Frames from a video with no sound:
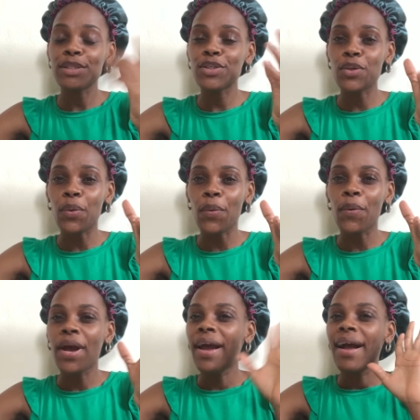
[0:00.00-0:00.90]

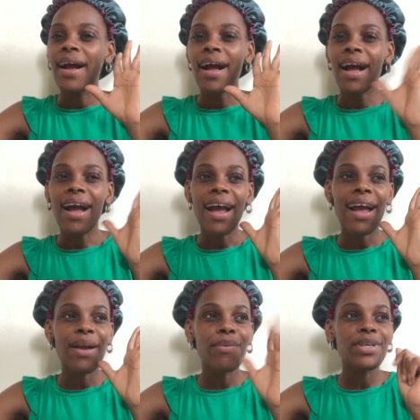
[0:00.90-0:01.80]
So
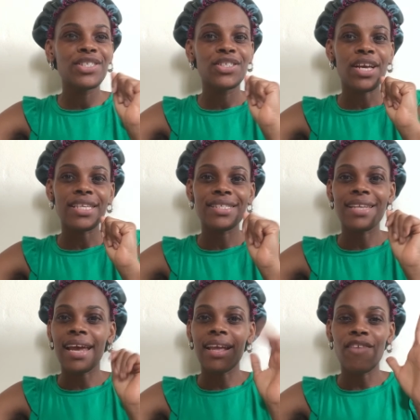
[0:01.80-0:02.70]
I was just like,